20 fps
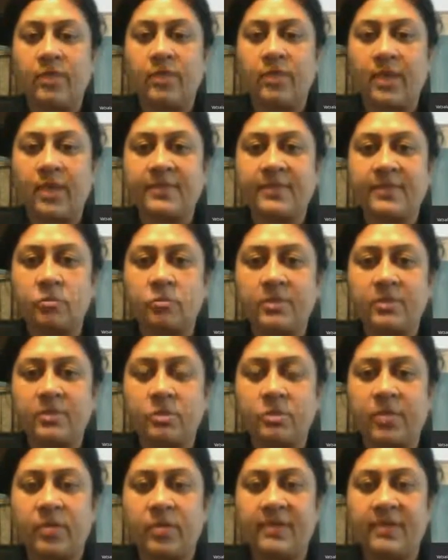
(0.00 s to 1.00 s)
So, as
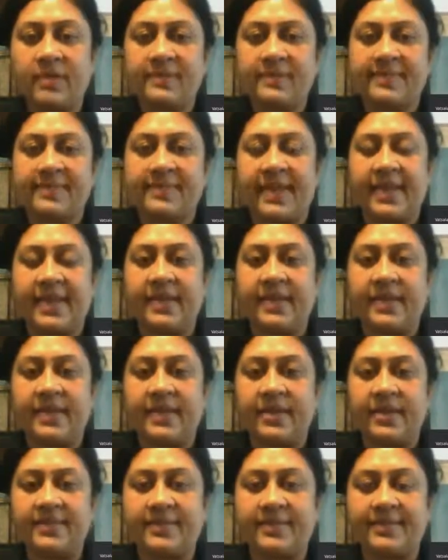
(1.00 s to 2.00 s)
you get the sale deed
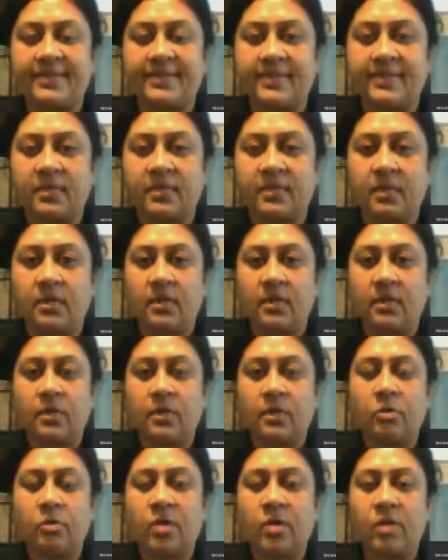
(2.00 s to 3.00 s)
registered,
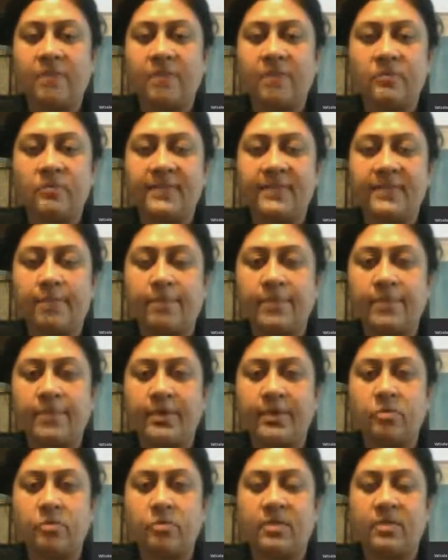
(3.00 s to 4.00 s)
you'll have to submit
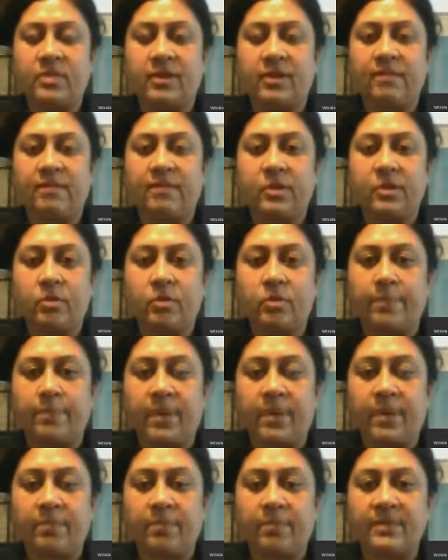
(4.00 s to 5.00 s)
it to the revenue
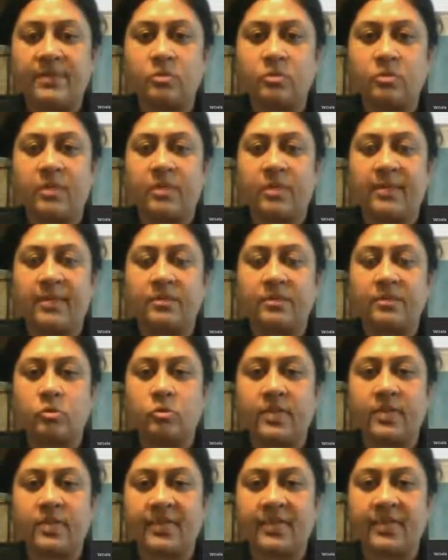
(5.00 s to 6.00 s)
department so that
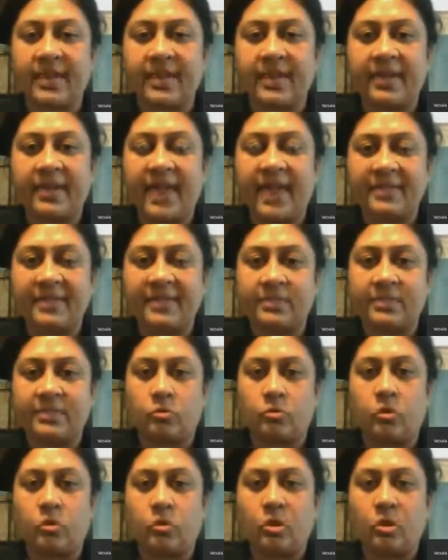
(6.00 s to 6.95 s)
they can tax you.